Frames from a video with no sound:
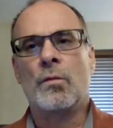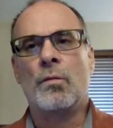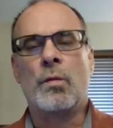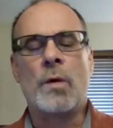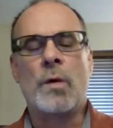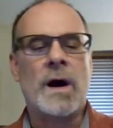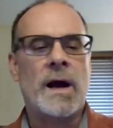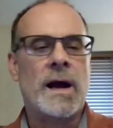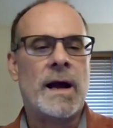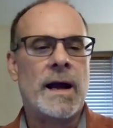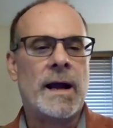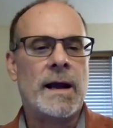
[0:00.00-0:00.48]

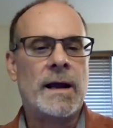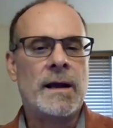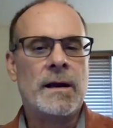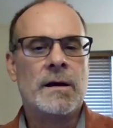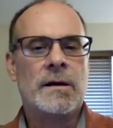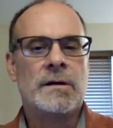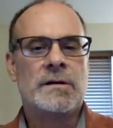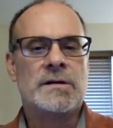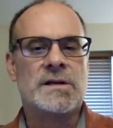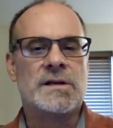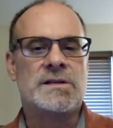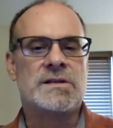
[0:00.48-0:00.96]

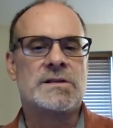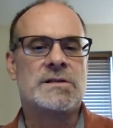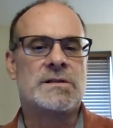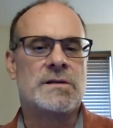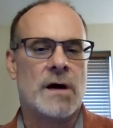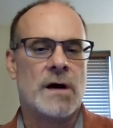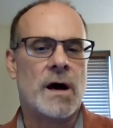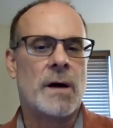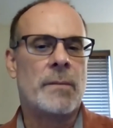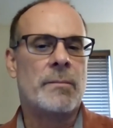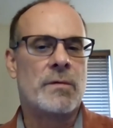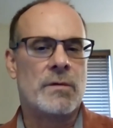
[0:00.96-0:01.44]
way to
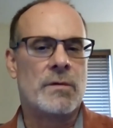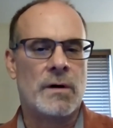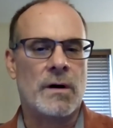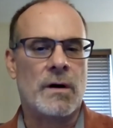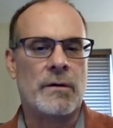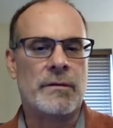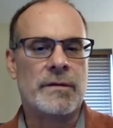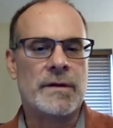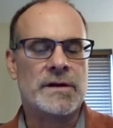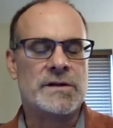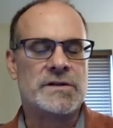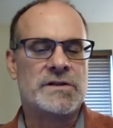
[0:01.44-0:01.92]
stop
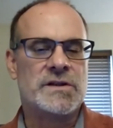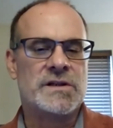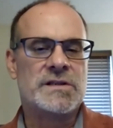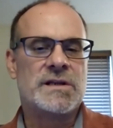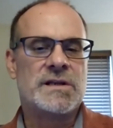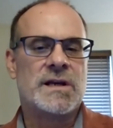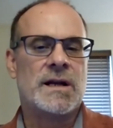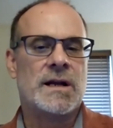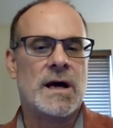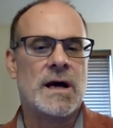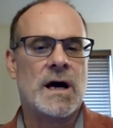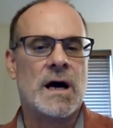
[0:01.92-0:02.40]
growth. It
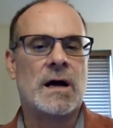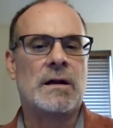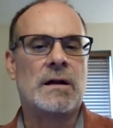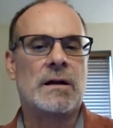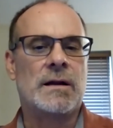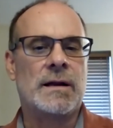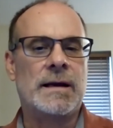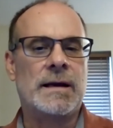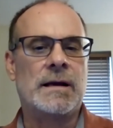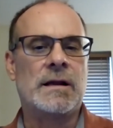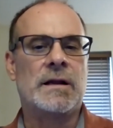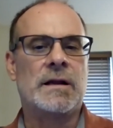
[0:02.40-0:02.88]
just
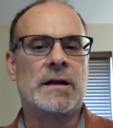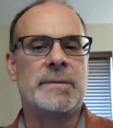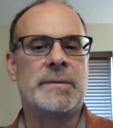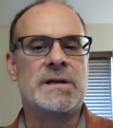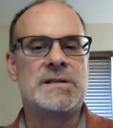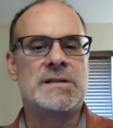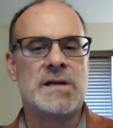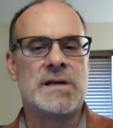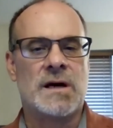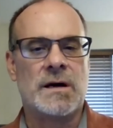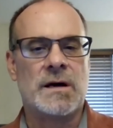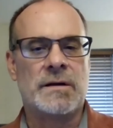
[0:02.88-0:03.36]
cannot legally
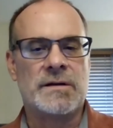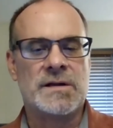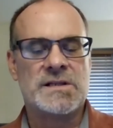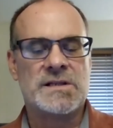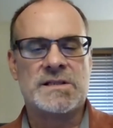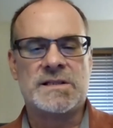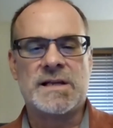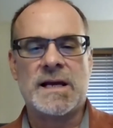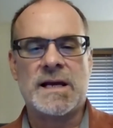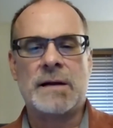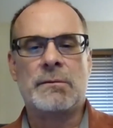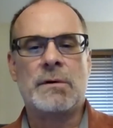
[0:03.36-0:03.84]
be done. The
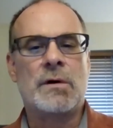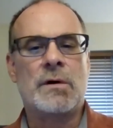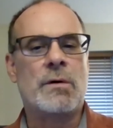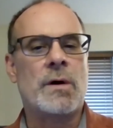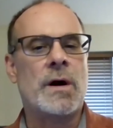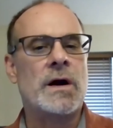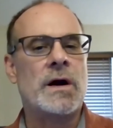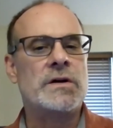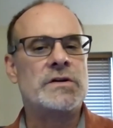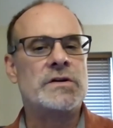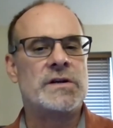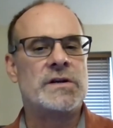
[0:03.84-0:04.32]
state
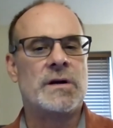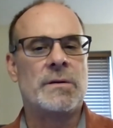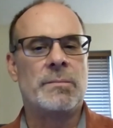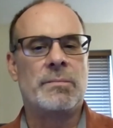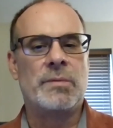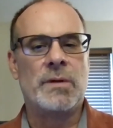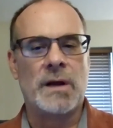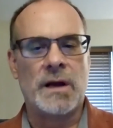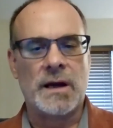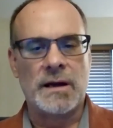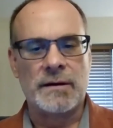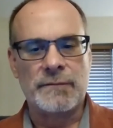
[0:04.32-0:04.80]
requires you to
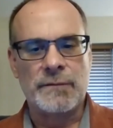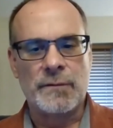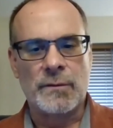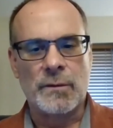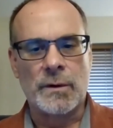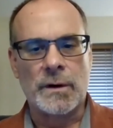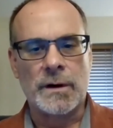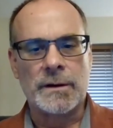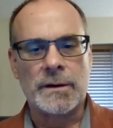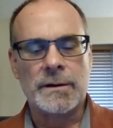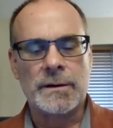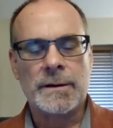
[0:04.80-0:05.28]
plan
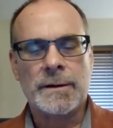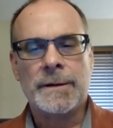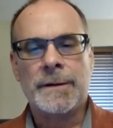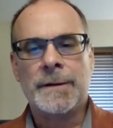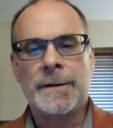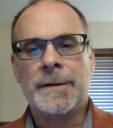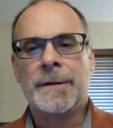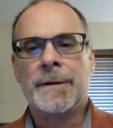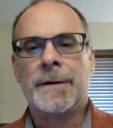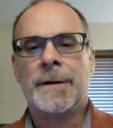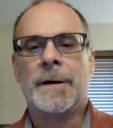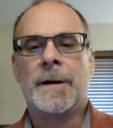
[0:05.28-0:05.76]
for
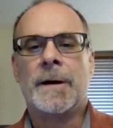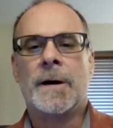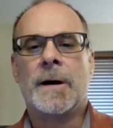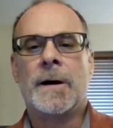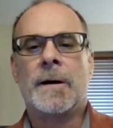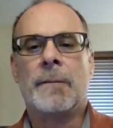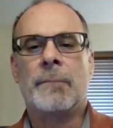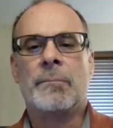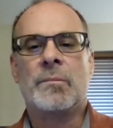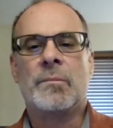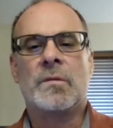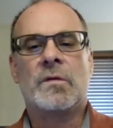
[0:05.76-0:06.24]

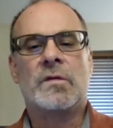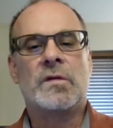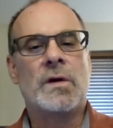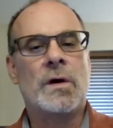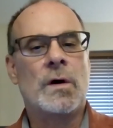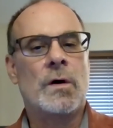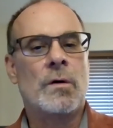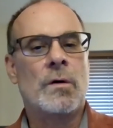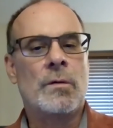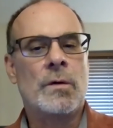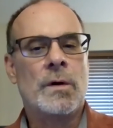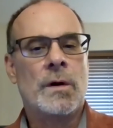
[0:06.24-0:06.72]
it.
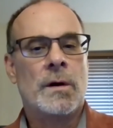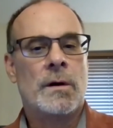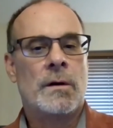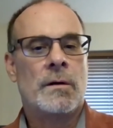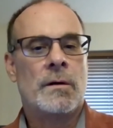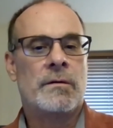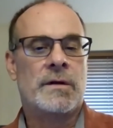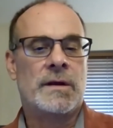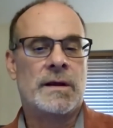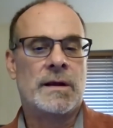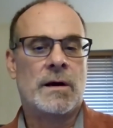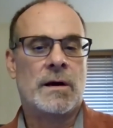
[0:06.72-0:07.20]
So
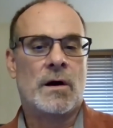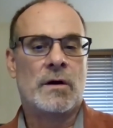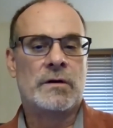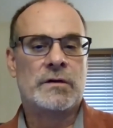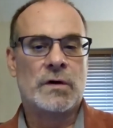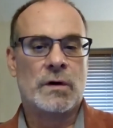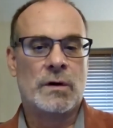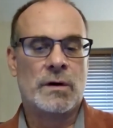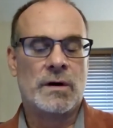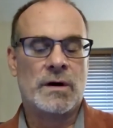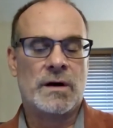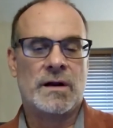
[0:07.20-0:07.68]
the
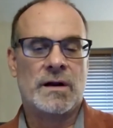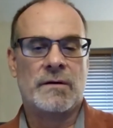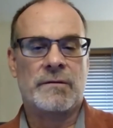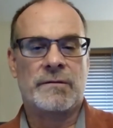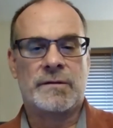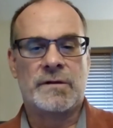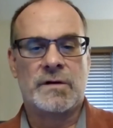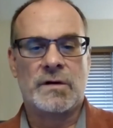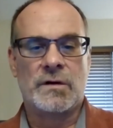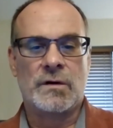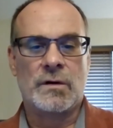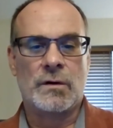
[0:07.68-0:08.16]

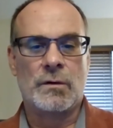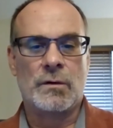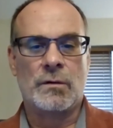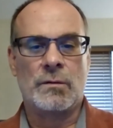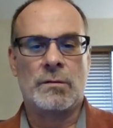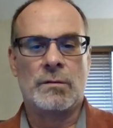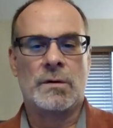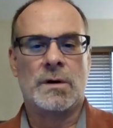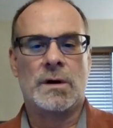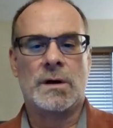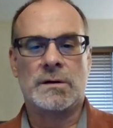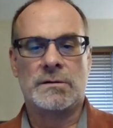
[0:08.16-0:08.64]
alternative
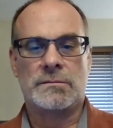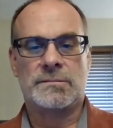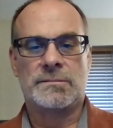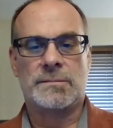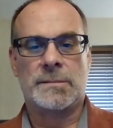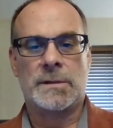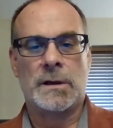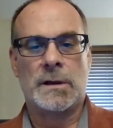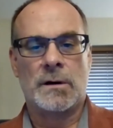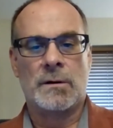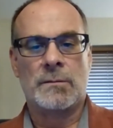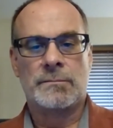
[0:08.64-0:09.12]
to,
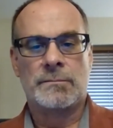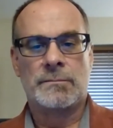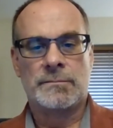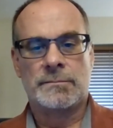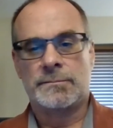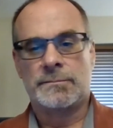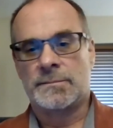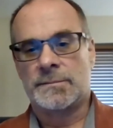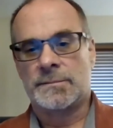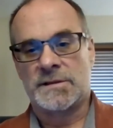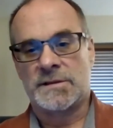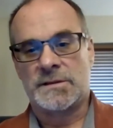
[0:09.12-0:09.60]

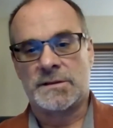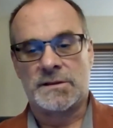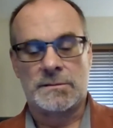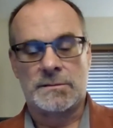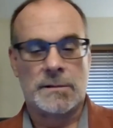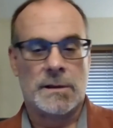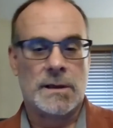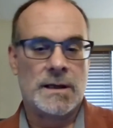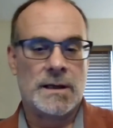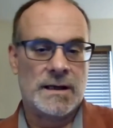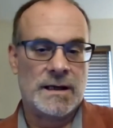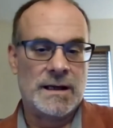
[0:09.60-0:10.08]

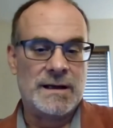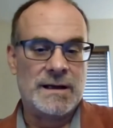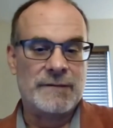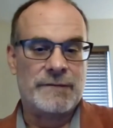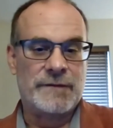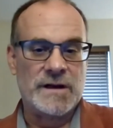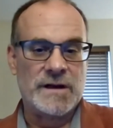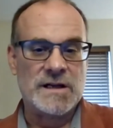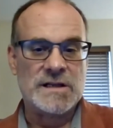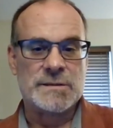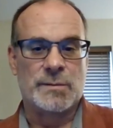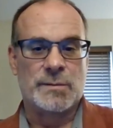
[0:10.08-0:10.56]
an
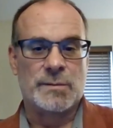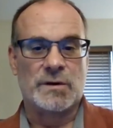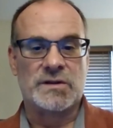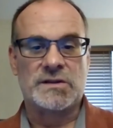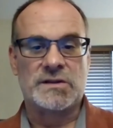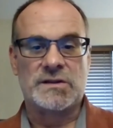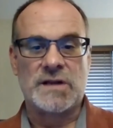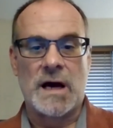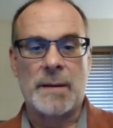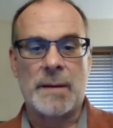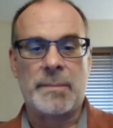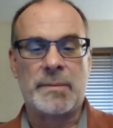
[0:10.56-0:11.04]
infeasible
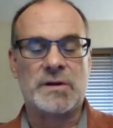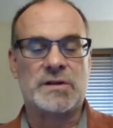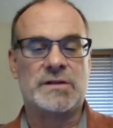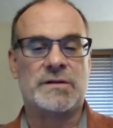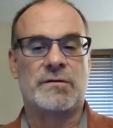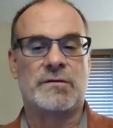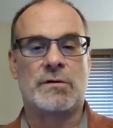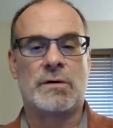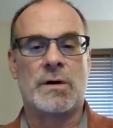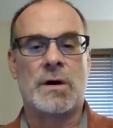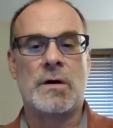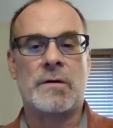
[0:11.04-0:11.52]
stoppage
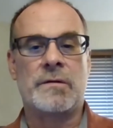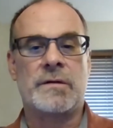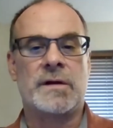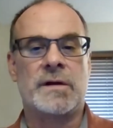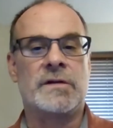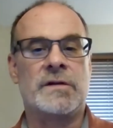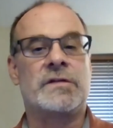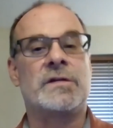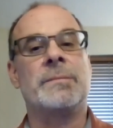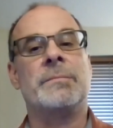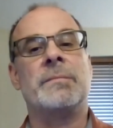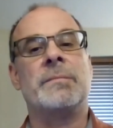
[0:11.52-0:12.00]
of growth
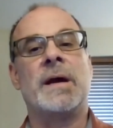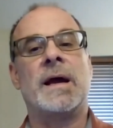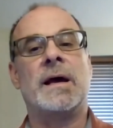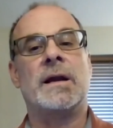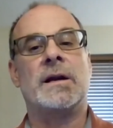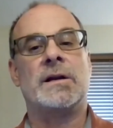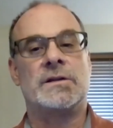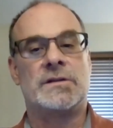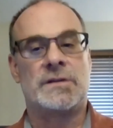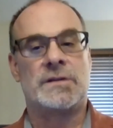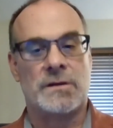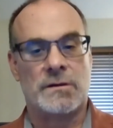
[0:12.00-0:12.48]
is to
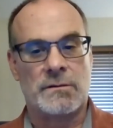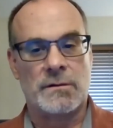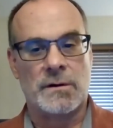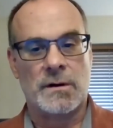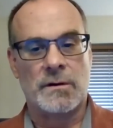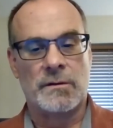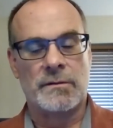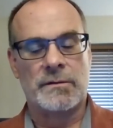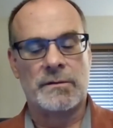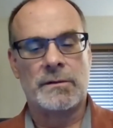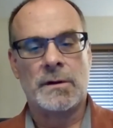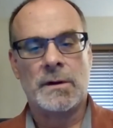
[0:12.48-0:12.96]
manage the
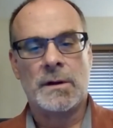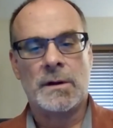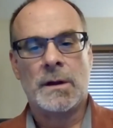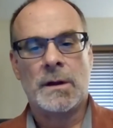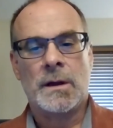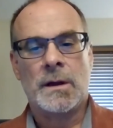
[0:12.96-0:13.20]
growth.